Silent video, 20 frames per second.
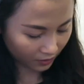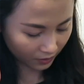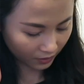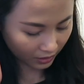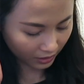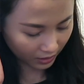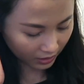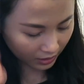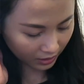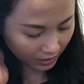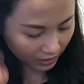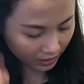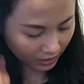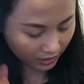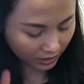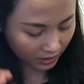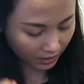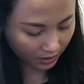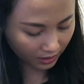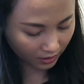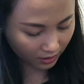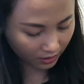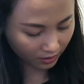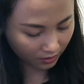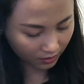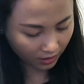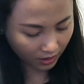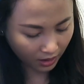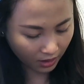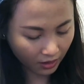Okay, and then
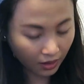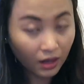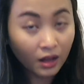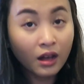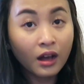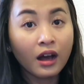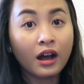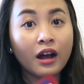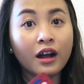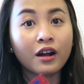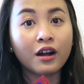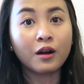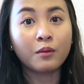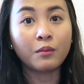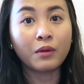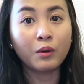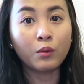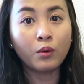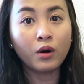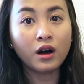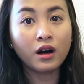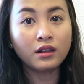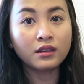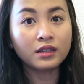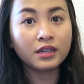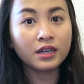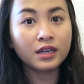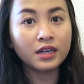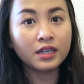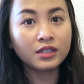I got my
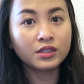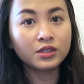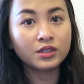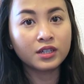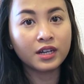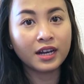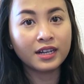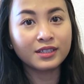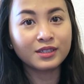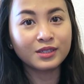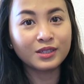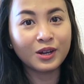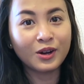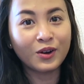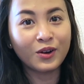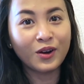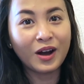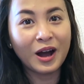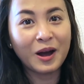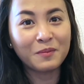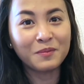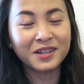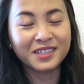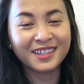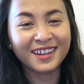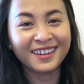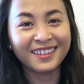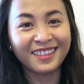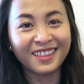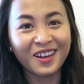wallet. You guys know how
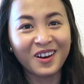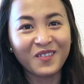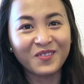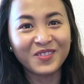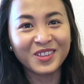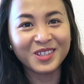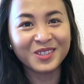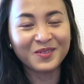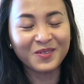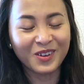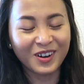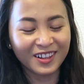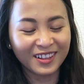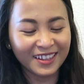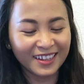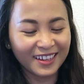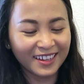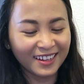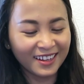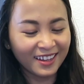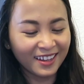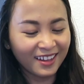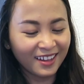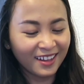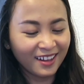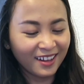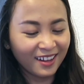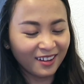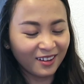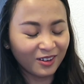much I love this wallet.
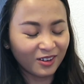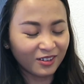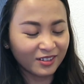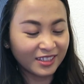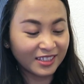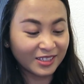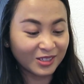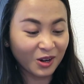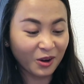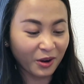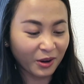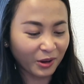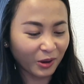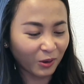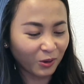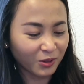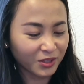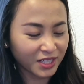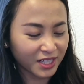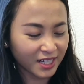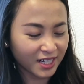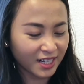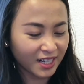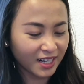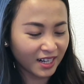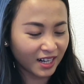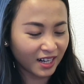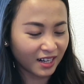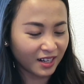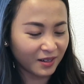This card
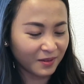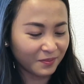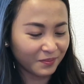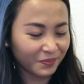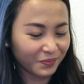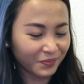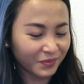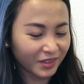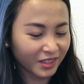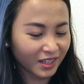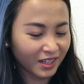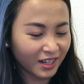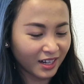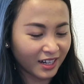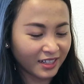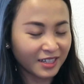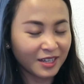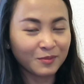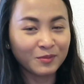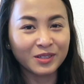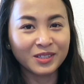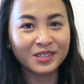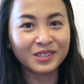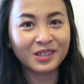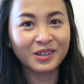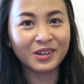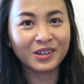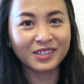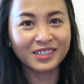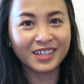holder. I am
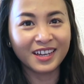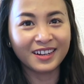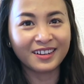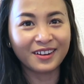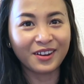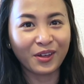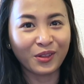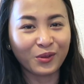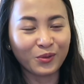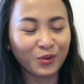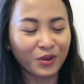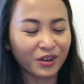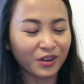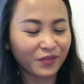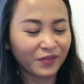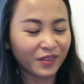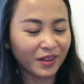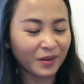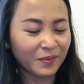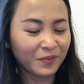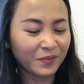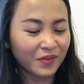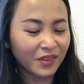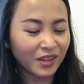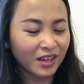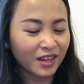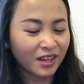considered to get another one of them.